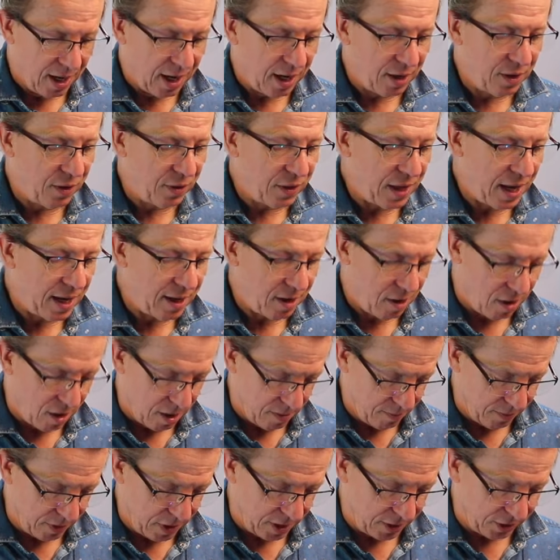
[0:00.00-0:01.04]
and then
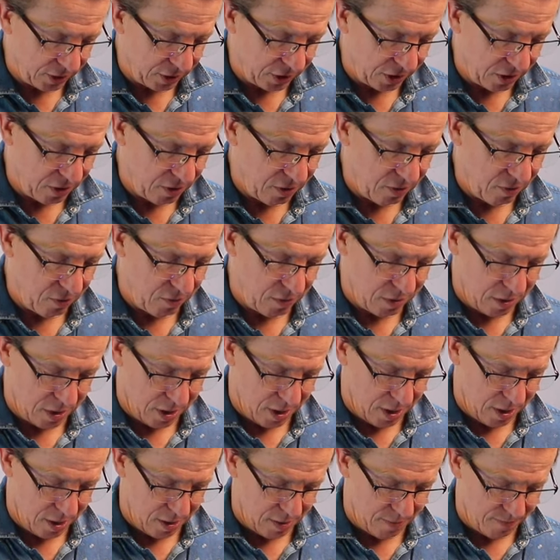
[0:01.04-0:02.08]
I'm going to
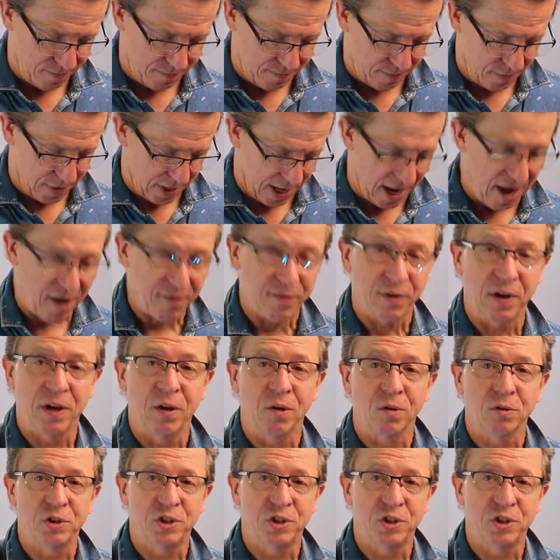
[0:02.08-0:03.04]
have a little